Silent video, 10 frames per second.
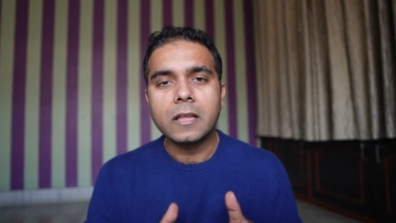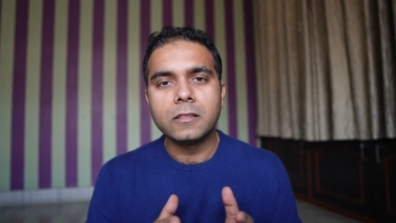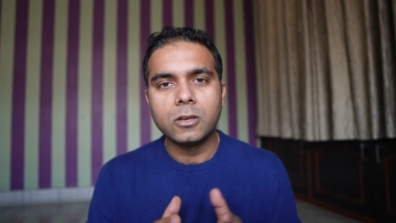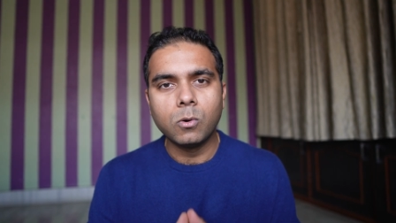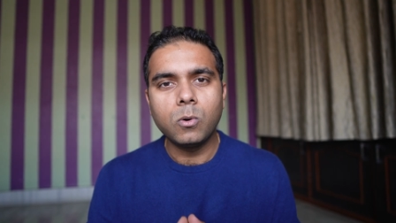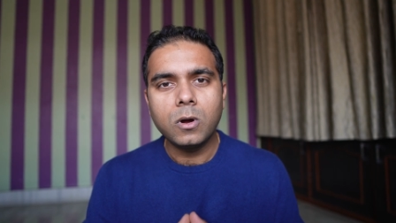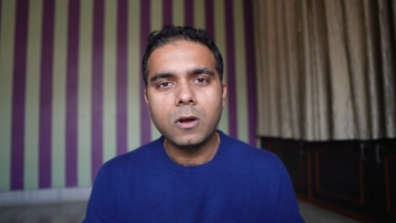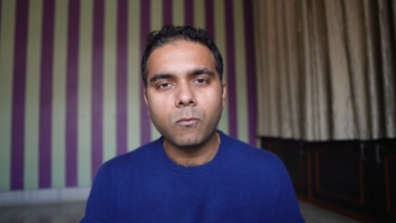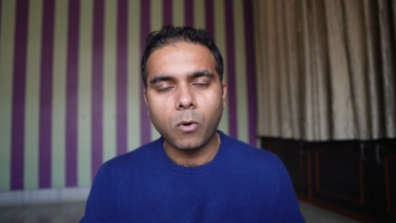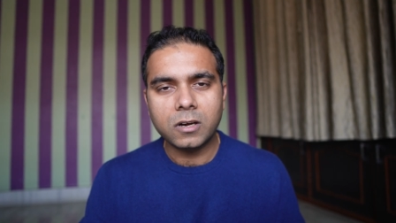They know
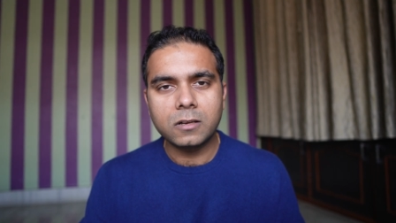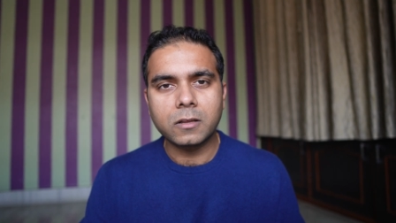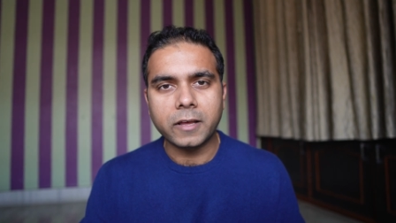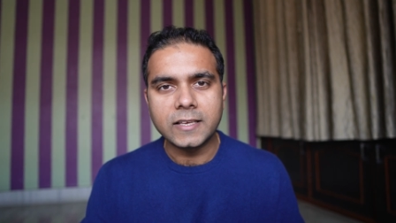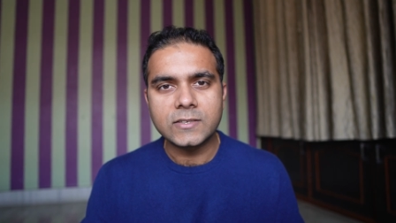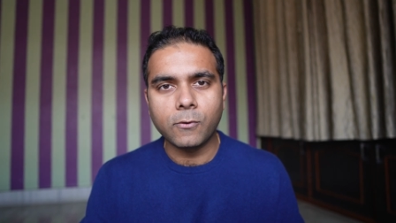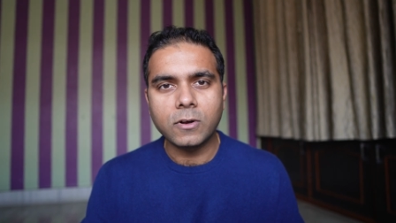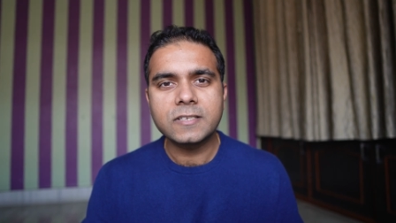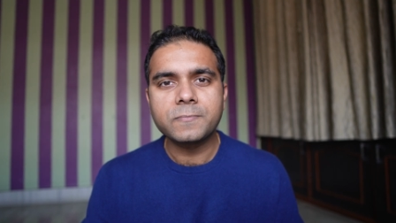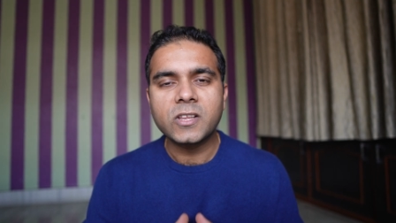what the case
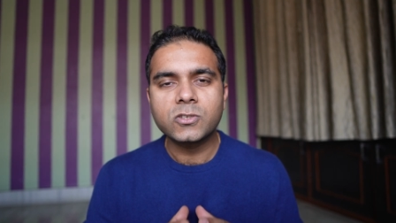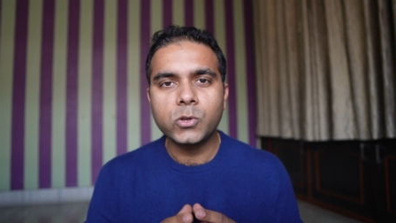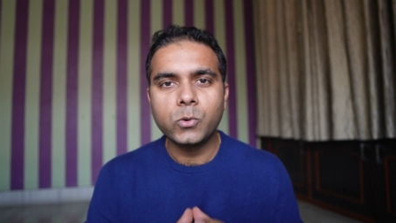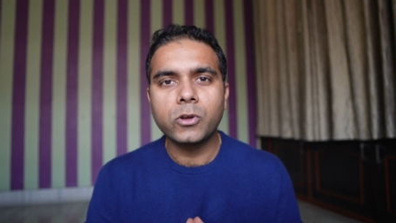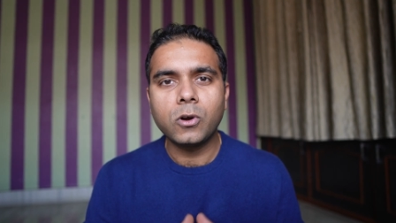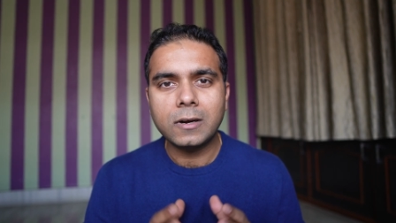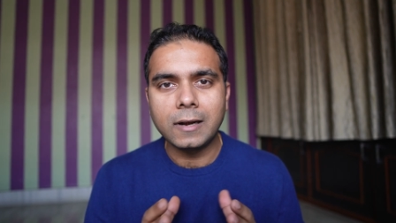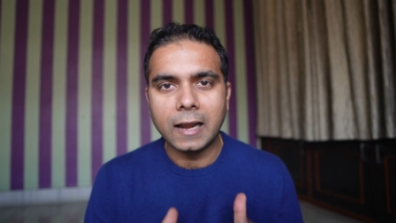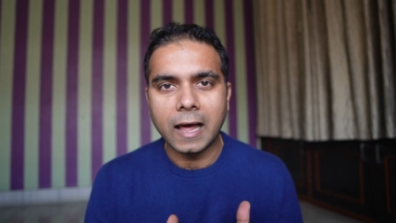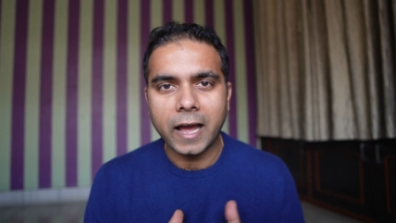was. So you cannot
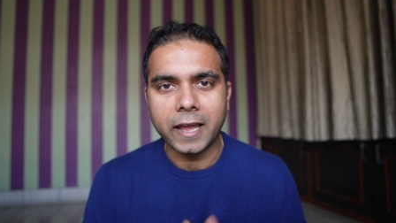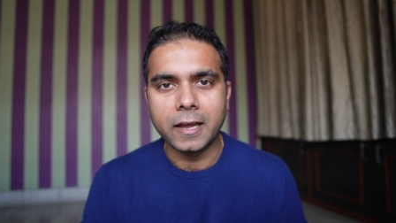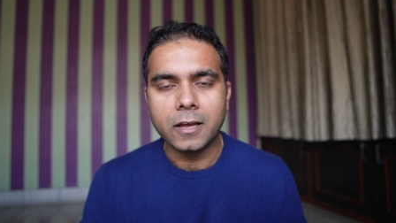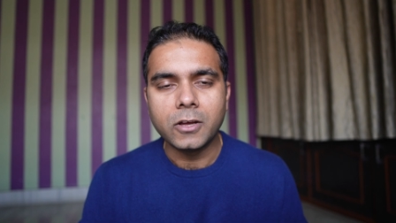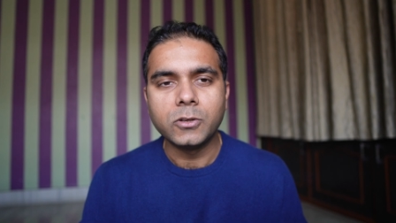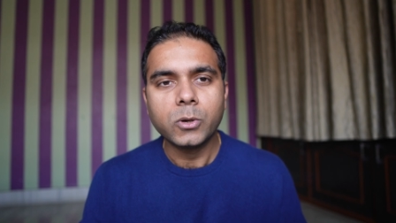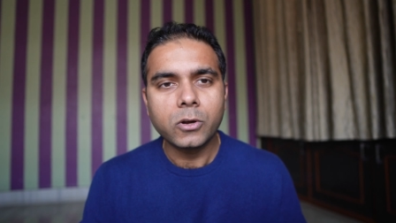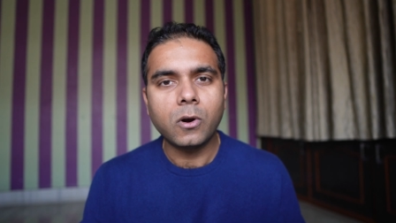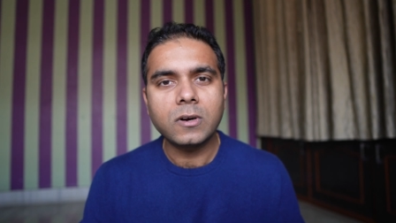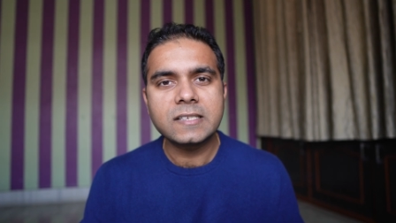lie. You
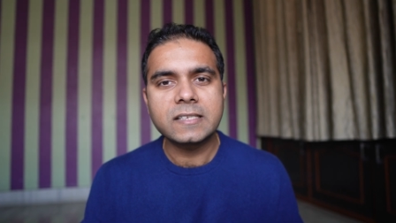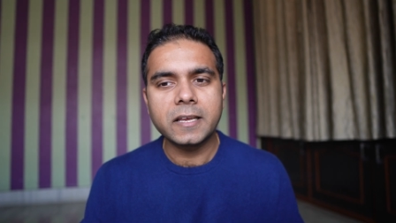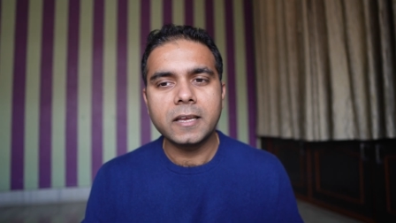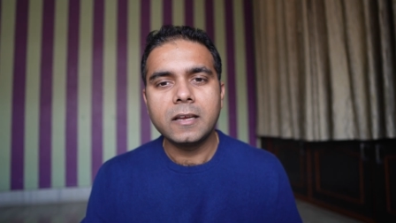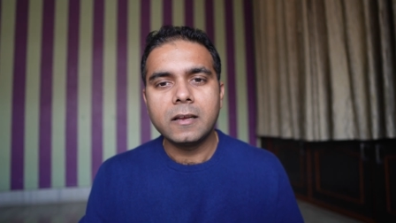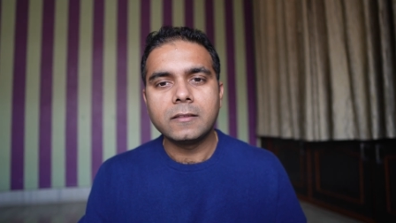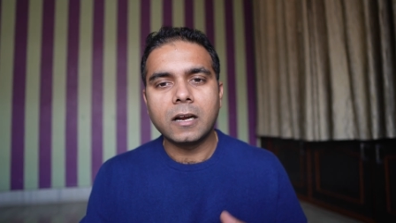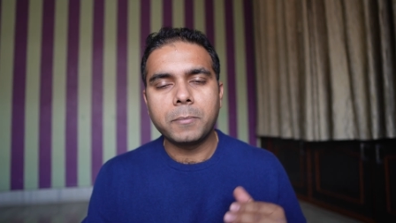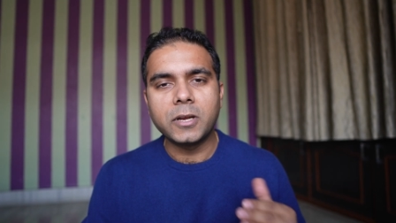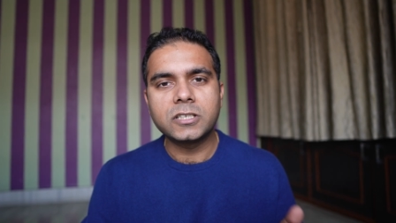cannot say
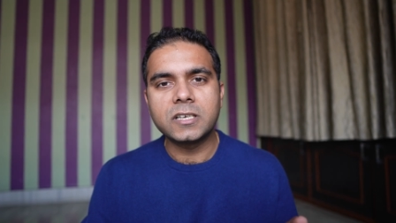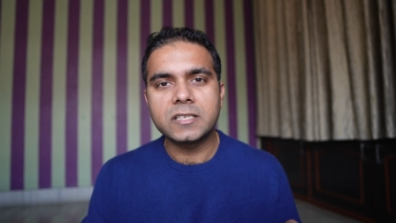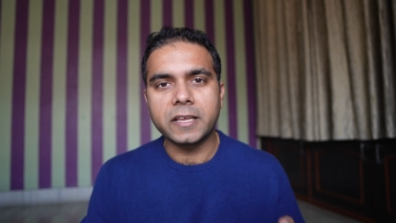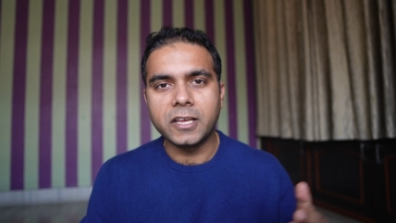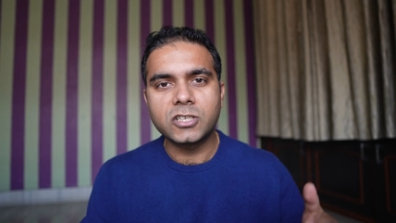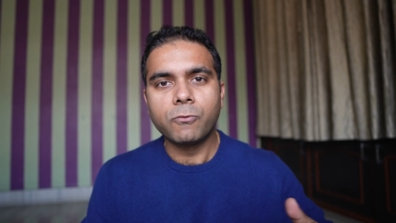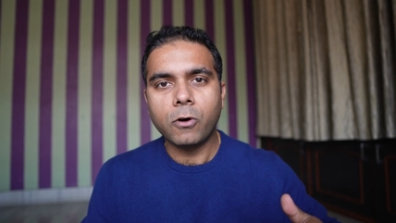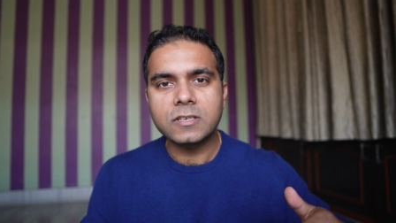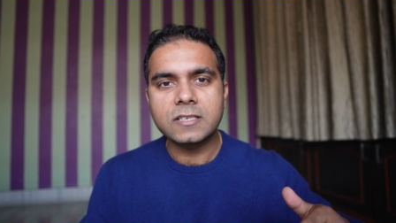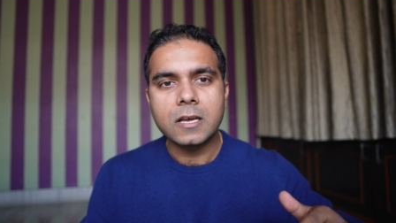that patient's age
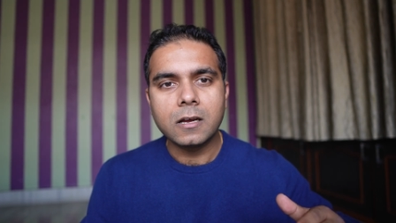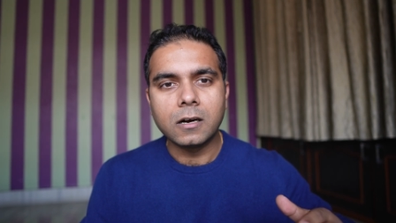was